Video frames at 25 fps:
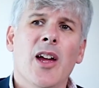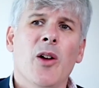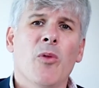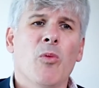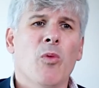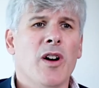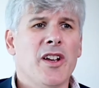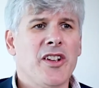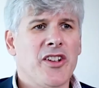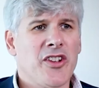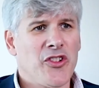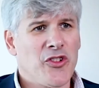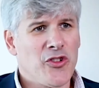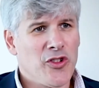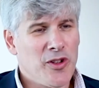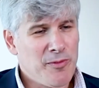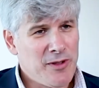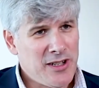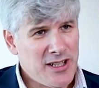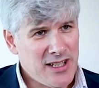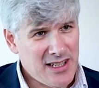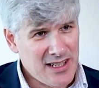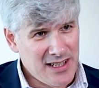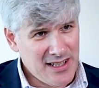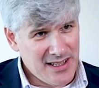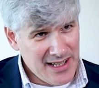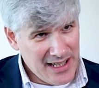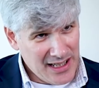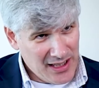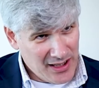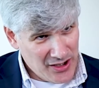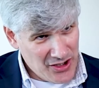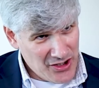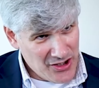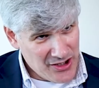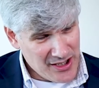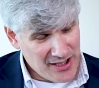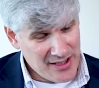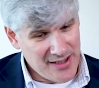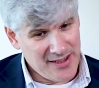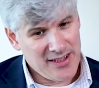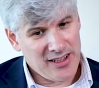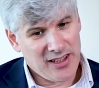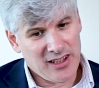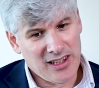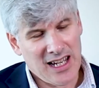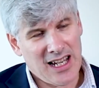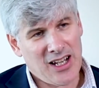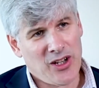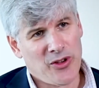And what distributed intelligence
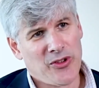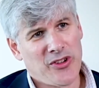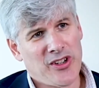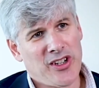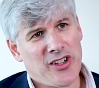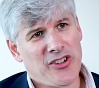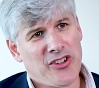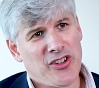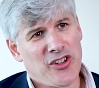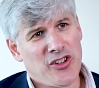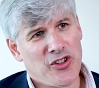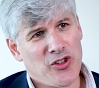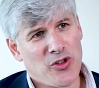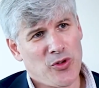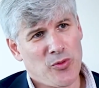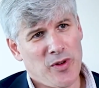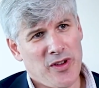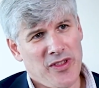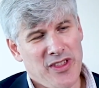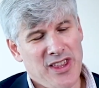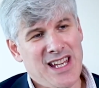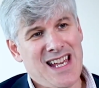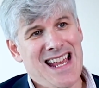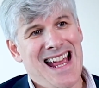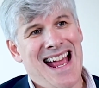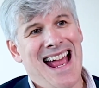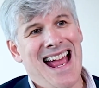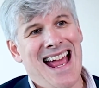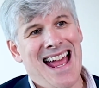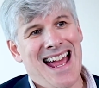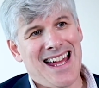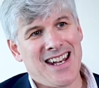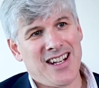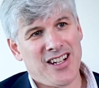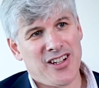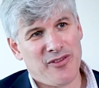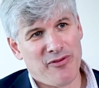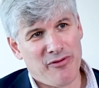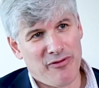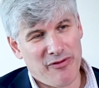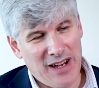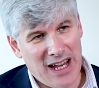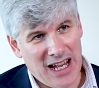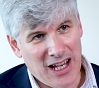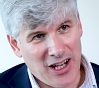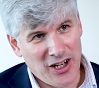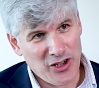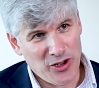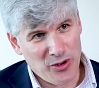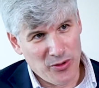allows us to do with the added
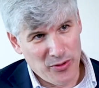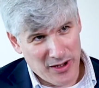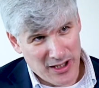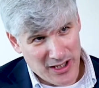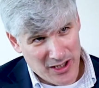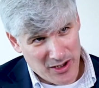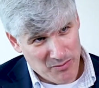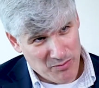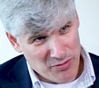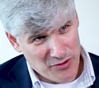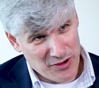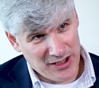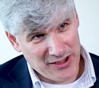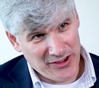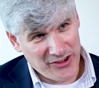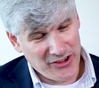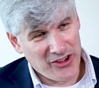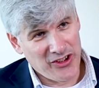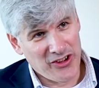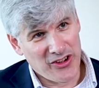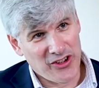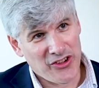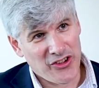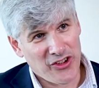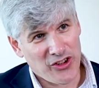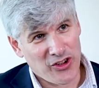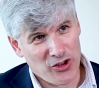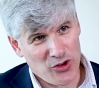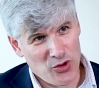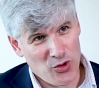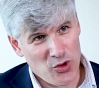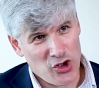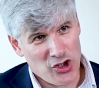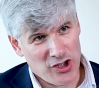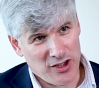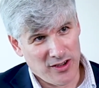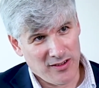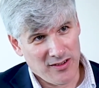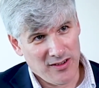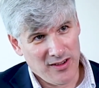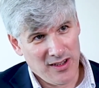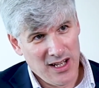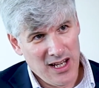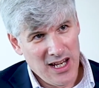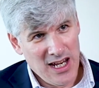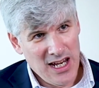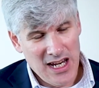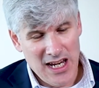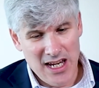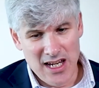value that it brings to the solution
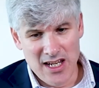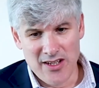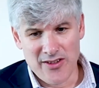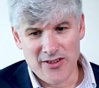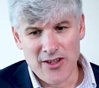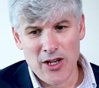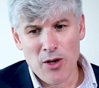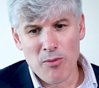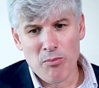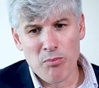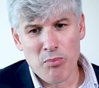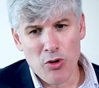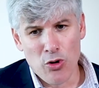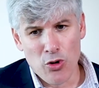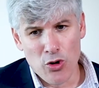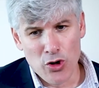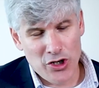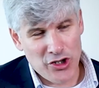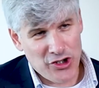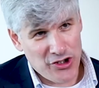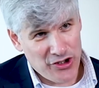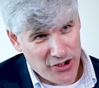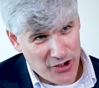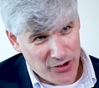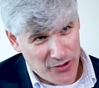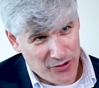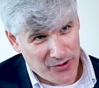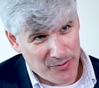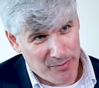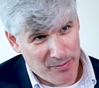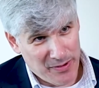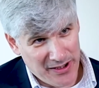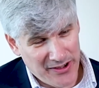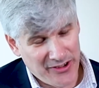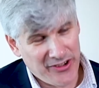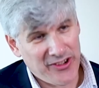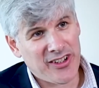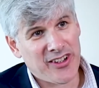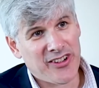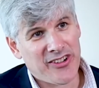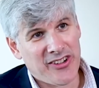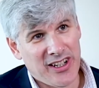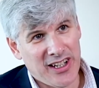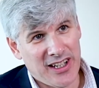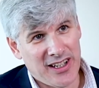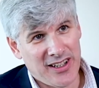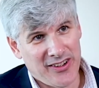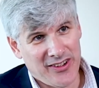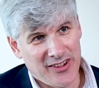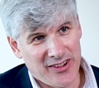is push those business
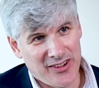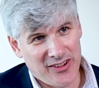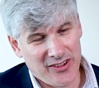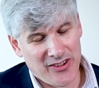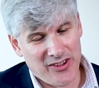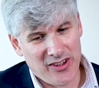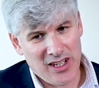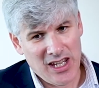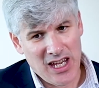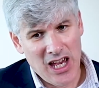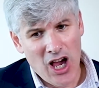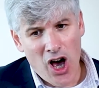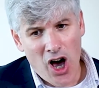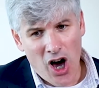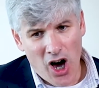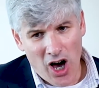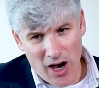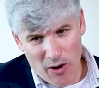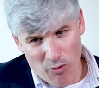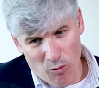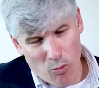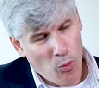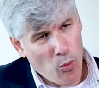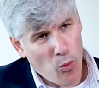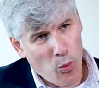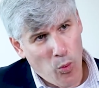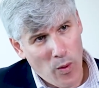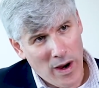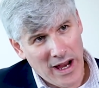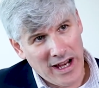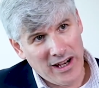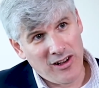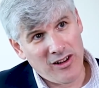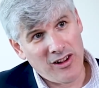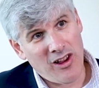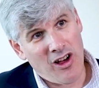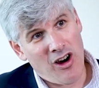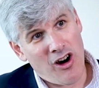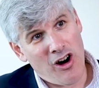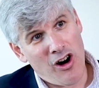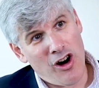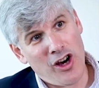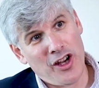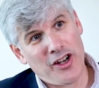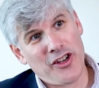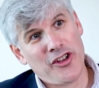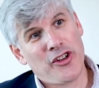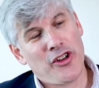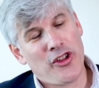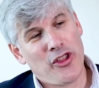cases well
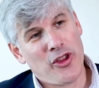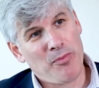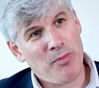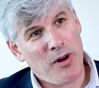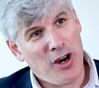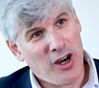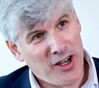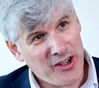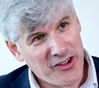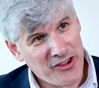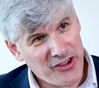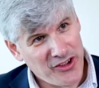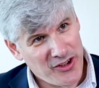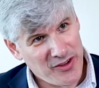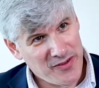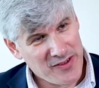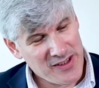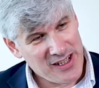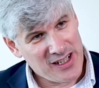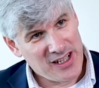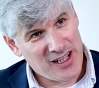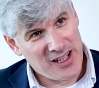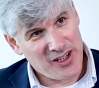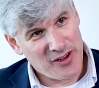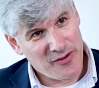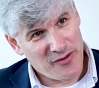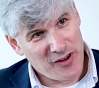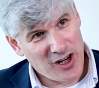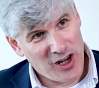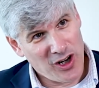on to the positive side of